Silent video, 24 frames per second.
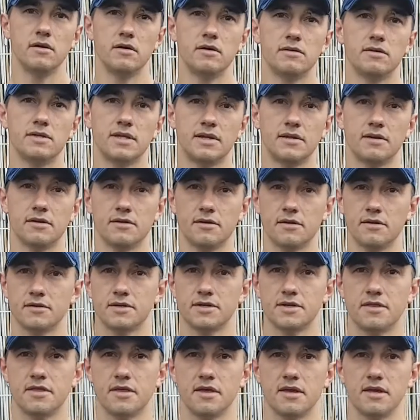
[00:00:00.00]
Then another
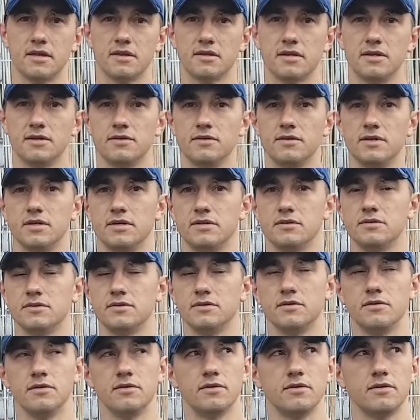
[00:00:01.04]
thing that you need
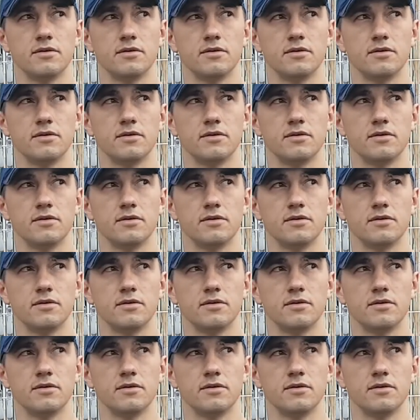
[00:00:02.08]
to